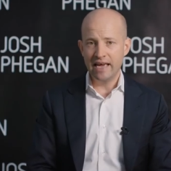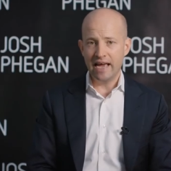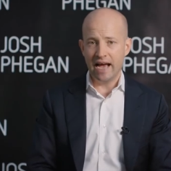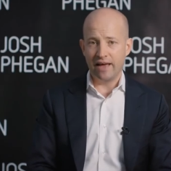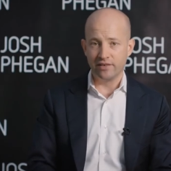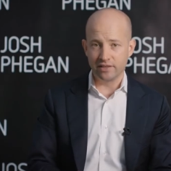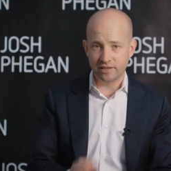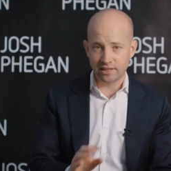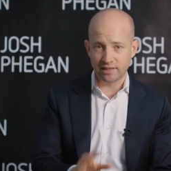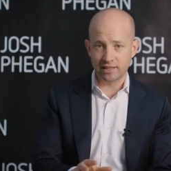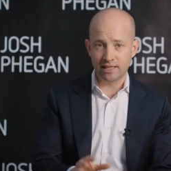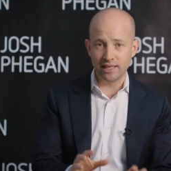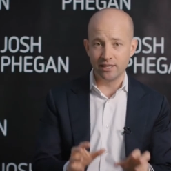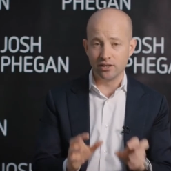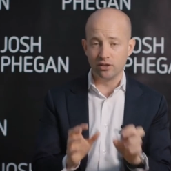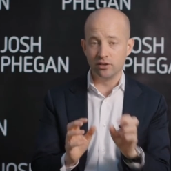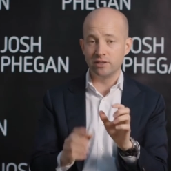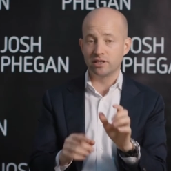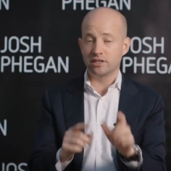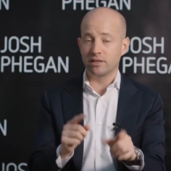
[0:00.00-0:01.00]
And the
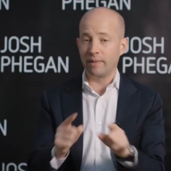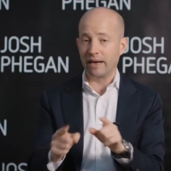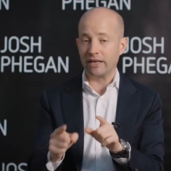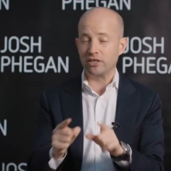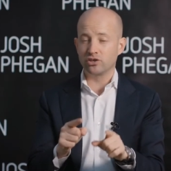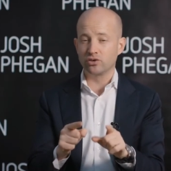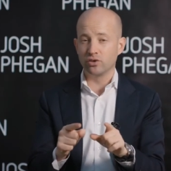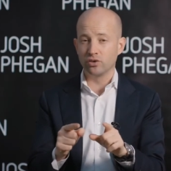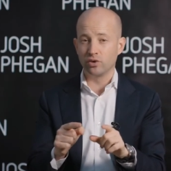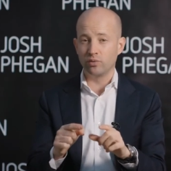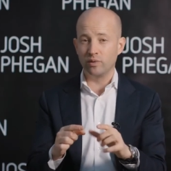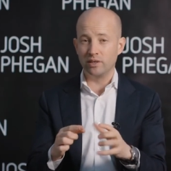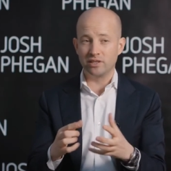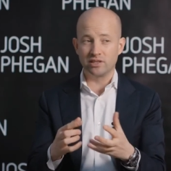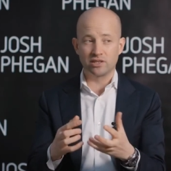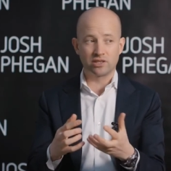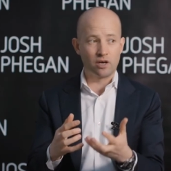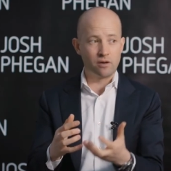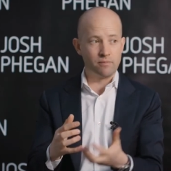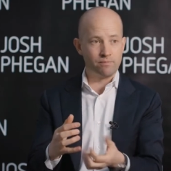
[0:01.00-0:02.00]
skill is to make sure that we
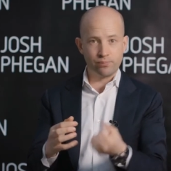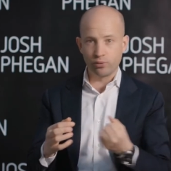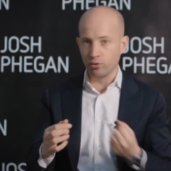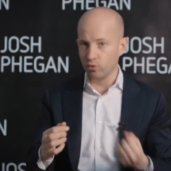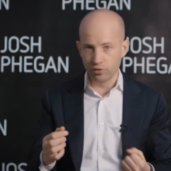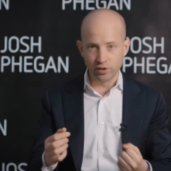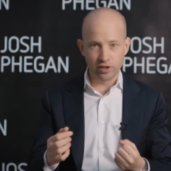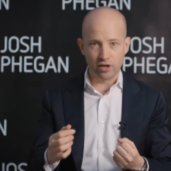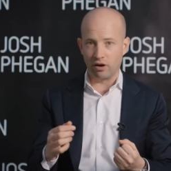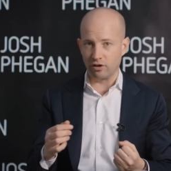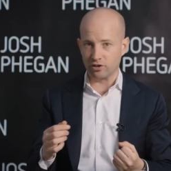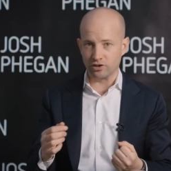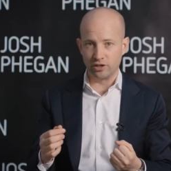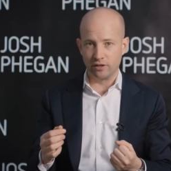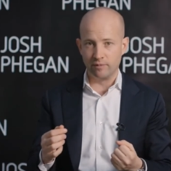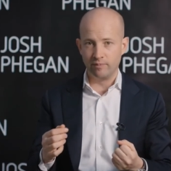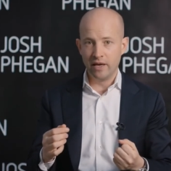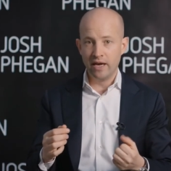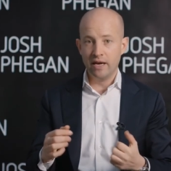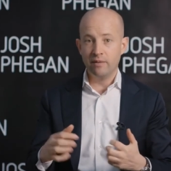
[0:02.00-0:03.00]
just don't pull the
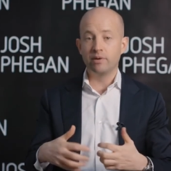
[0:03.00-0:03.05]
auction